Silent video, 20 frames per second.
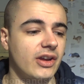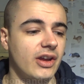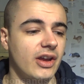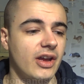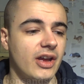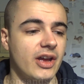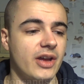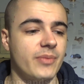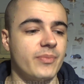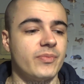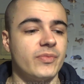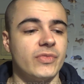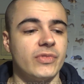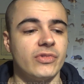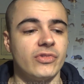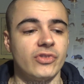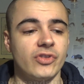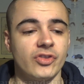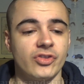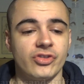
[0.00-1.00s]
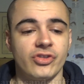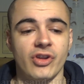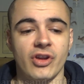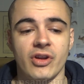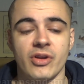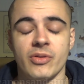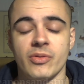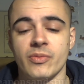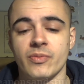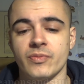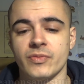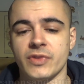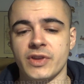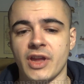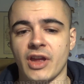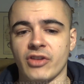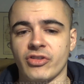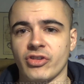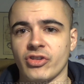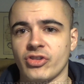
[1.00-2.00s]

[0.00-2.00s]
Um, so, yes,